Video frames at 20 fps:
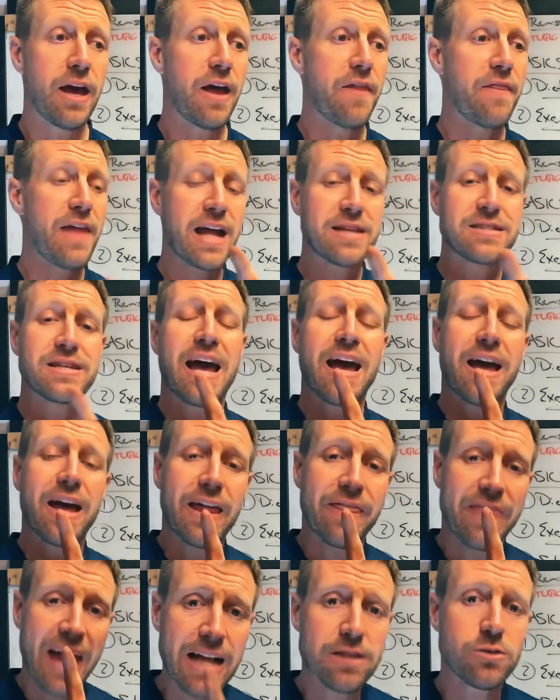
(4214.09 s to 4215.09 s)
And that's
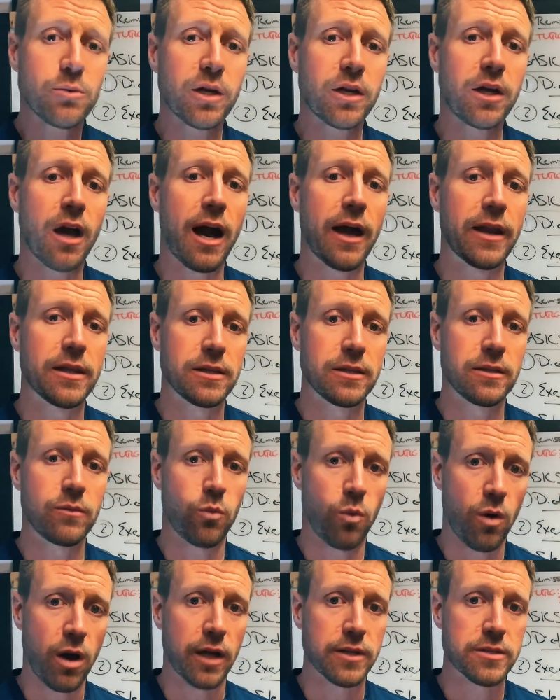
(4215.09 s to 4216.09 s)
what God
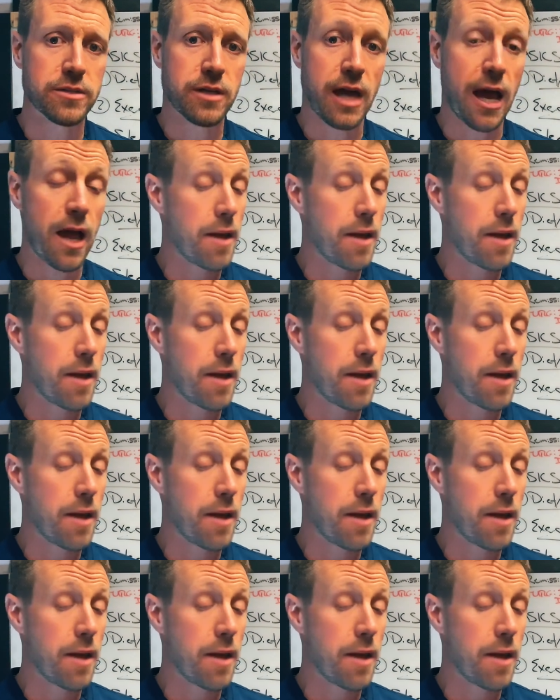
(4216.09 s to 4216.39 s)
wants.